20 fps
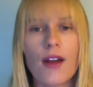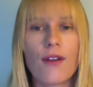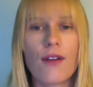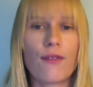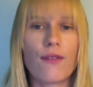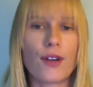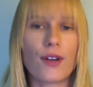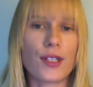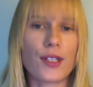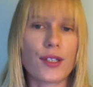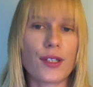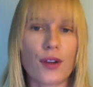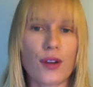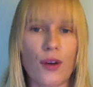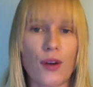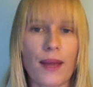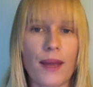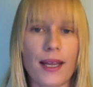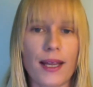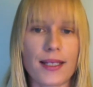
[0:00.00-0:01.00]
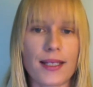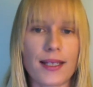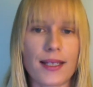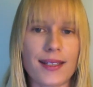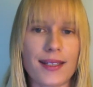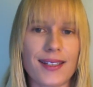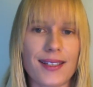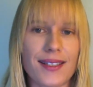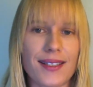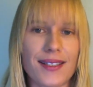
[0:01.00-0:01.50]
versus
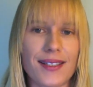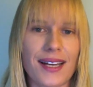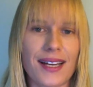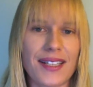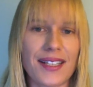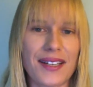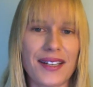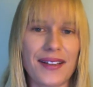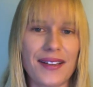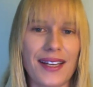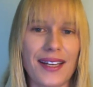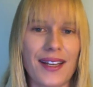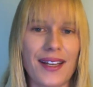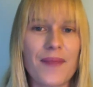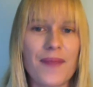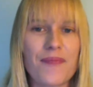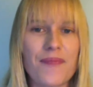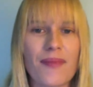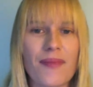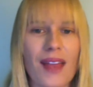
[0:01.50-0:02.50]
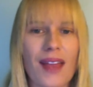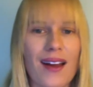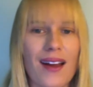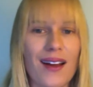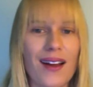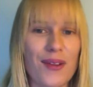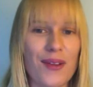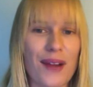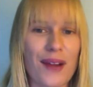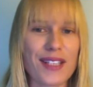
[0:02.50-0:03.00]
omega-6s. Ideally,
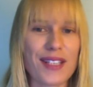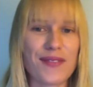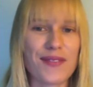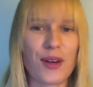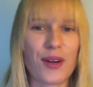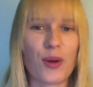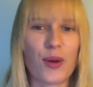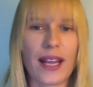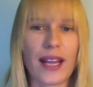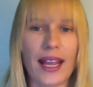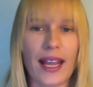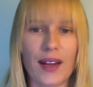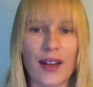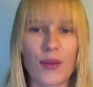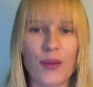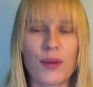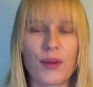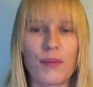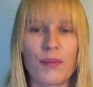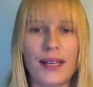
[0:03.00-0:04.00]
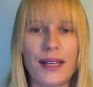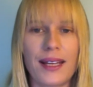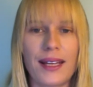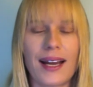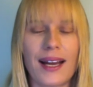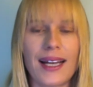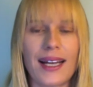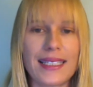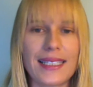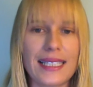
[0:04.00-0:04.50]
grass-fed organic would be
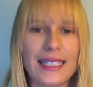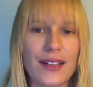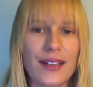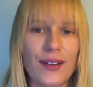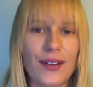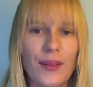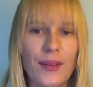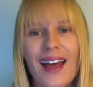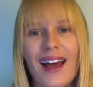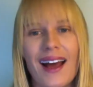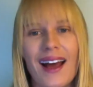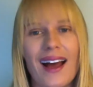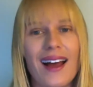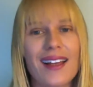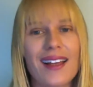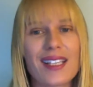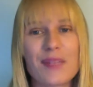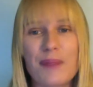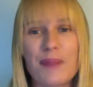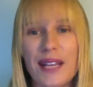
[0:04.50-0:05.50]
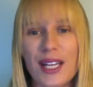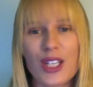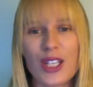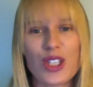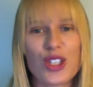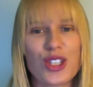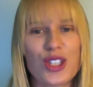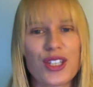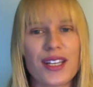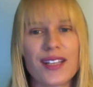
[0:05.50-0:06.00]
ideal.
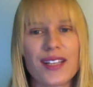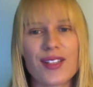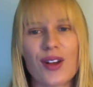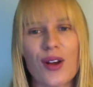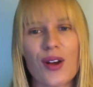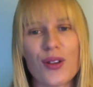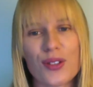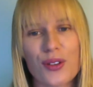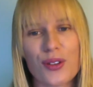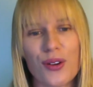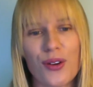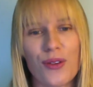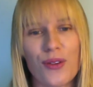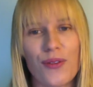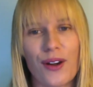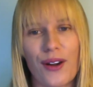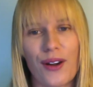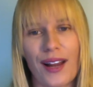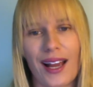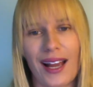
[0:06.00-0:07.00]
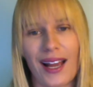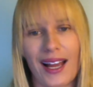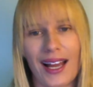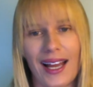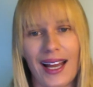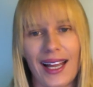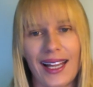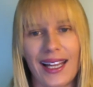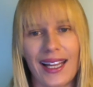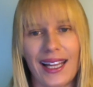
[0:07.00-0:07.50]
Spinach is also very
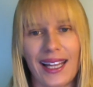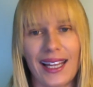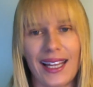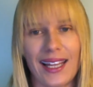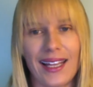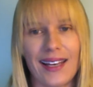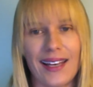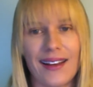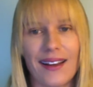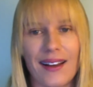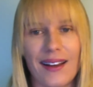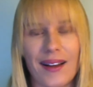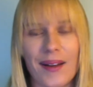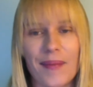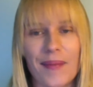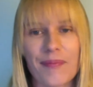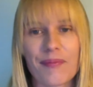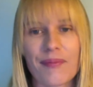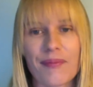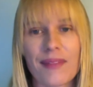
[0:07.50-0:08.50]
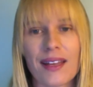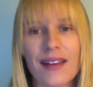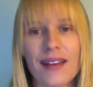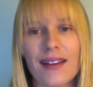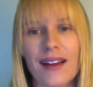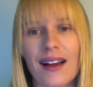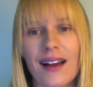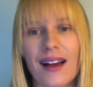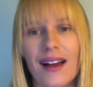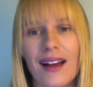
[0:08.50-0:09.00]
high in
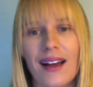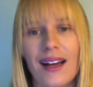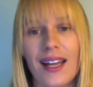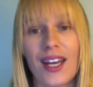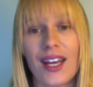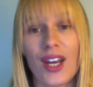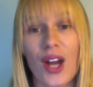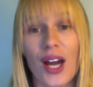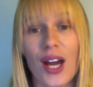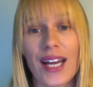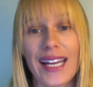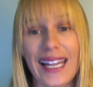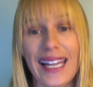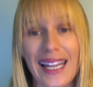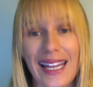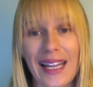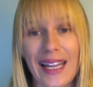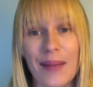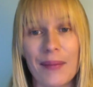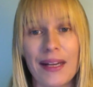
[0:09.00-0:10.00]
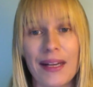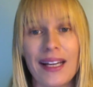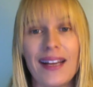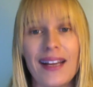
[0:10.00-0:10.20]
non-heme